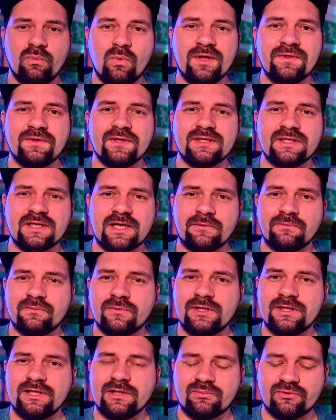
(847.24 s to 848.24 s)
thing that I
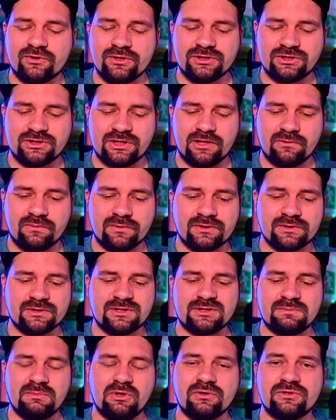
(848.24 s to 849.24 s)
really appreciate with the
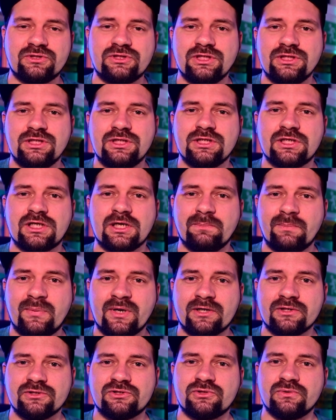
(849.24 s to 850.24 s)
Smoke Genie
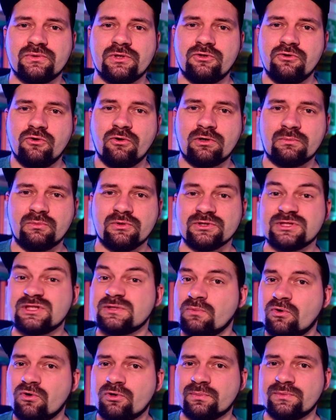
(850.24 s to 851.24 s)
compared to a normal
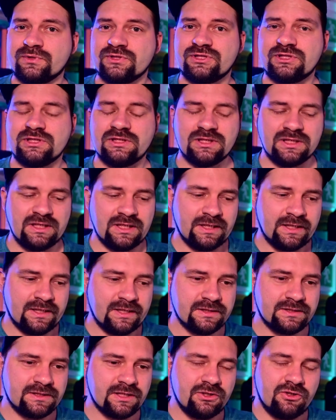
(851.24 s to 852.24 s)
smoke machine
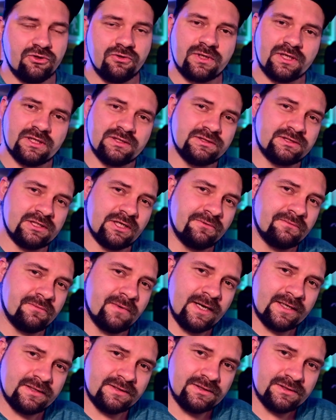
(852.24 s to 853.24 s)
is that you can
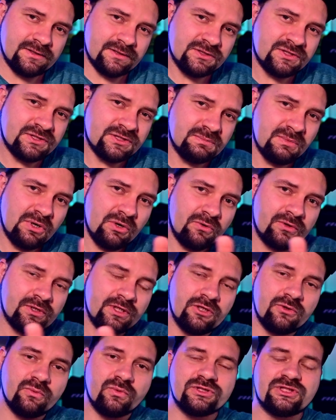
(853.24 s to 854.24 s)
direct the smoke
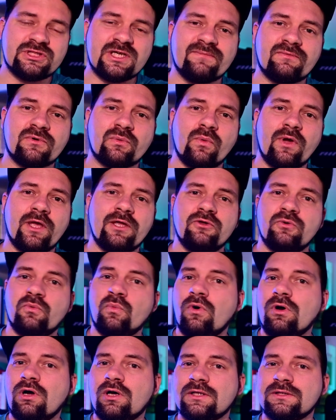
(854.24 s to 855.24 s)
in whichever way you
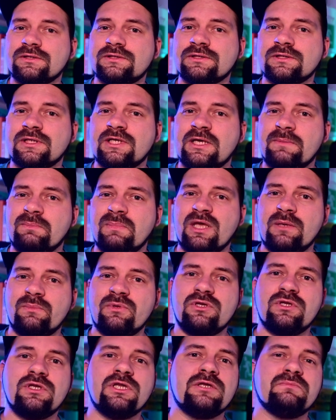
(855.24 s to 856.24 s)
want. Maybe
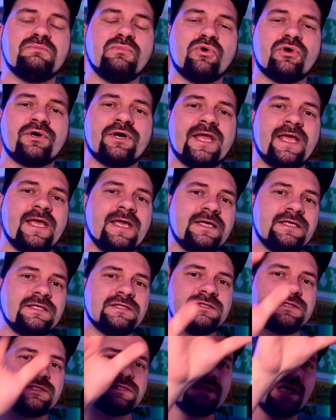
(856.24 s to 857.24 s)
you need more
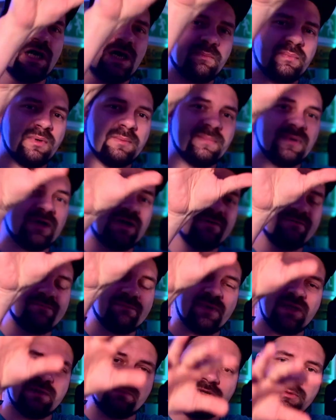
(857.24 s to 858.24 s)
haze up above,
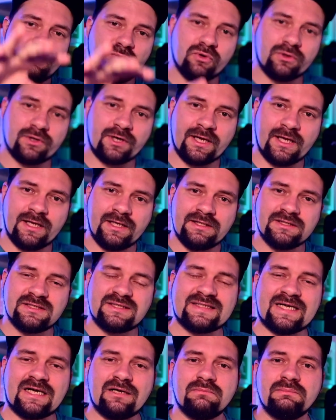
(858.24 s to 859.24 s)
maybe more haze
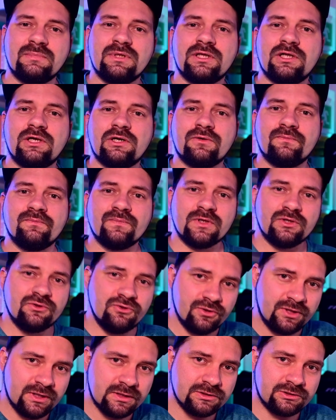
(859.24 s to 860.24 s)
down below. You
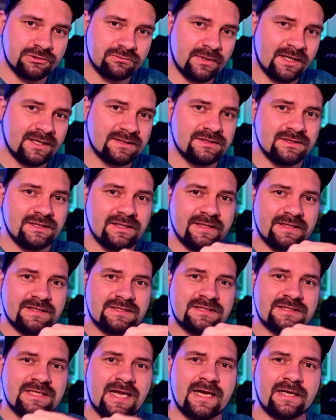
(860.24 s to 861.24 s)
can direct it
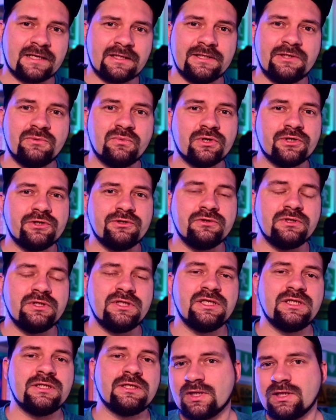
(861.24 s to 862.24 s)
exactly where you
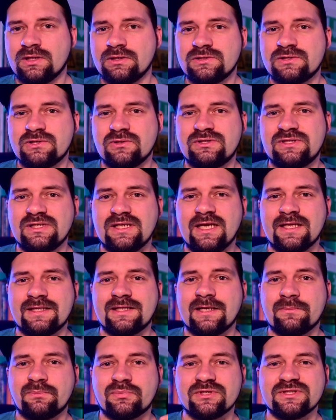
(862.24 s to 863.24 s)
need it. So to get
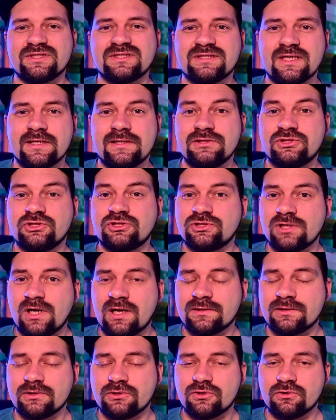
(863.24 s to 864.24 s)
that precise
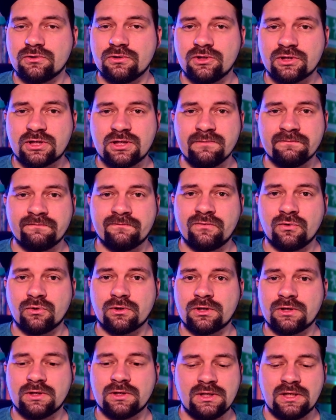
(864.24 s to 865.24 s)
shot that you're looking
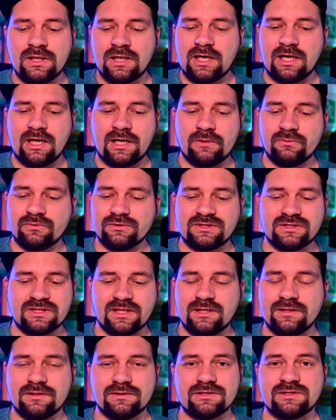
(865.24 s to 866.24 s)
for, I would
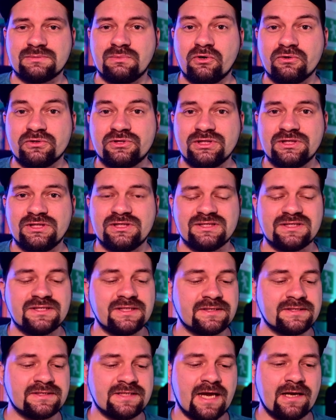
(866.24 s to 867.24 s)
say the Smoke Genie is
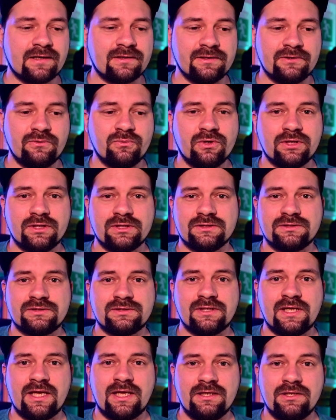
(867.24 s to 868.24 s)
exactly what
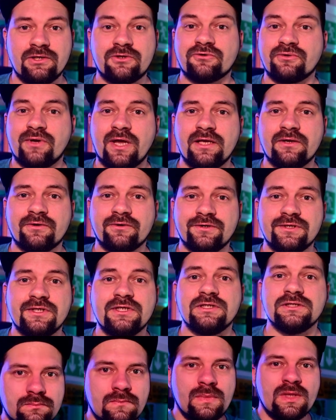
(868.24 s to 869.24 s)
any creator
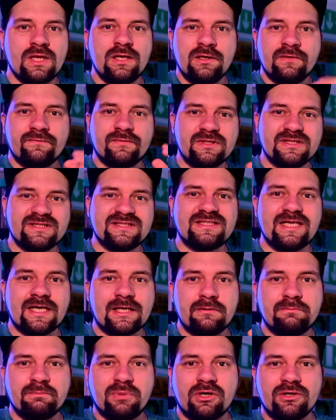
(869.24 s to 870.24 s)
needs. For the
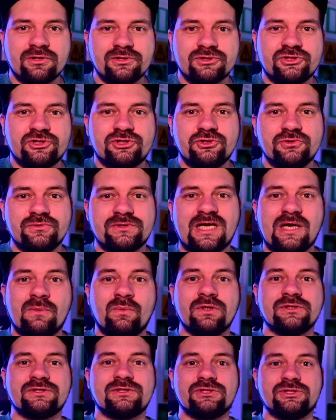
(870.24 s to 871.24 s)
second part of the shoot, I
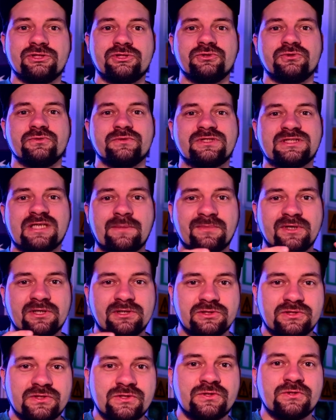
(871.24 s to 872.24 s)
wanted to do something
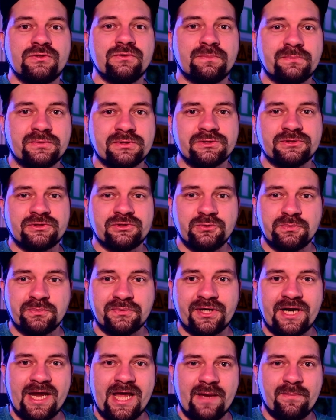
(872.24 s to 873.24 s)

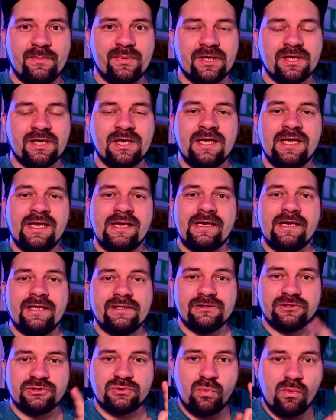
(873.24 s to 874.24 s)
super epic, and
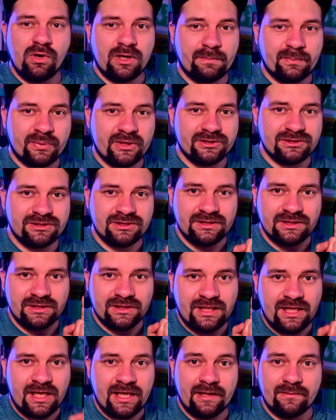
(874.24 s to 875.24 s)
there's one person that
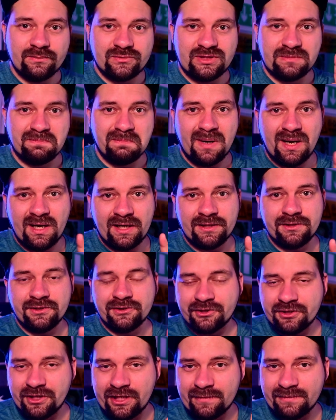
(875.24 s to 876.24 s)
came to mind.
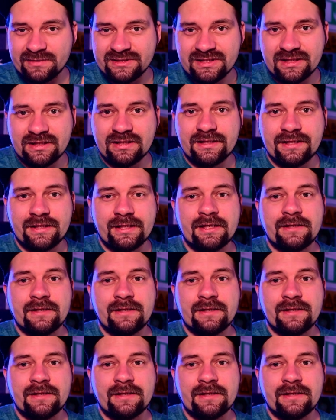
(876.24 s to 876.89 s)
Her name is Linn.